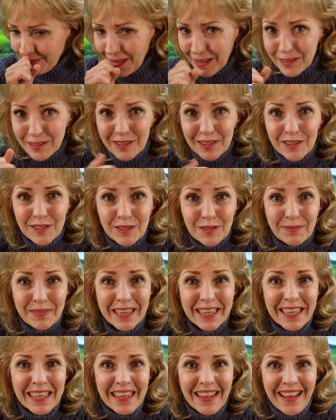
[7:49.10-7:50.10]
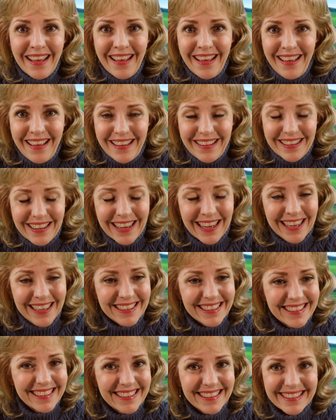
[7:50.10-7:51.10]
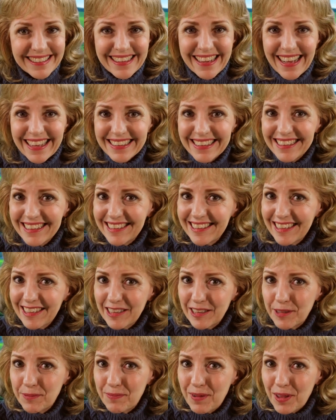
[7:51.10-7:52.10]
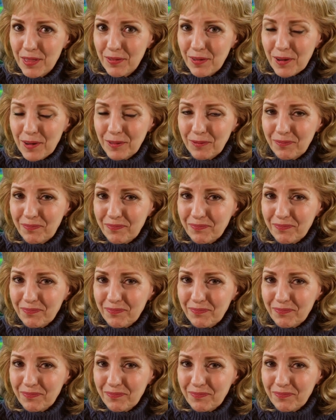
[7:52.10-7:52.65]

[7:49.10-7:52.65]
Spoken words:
Excuse me. I got a little tickle in my throat.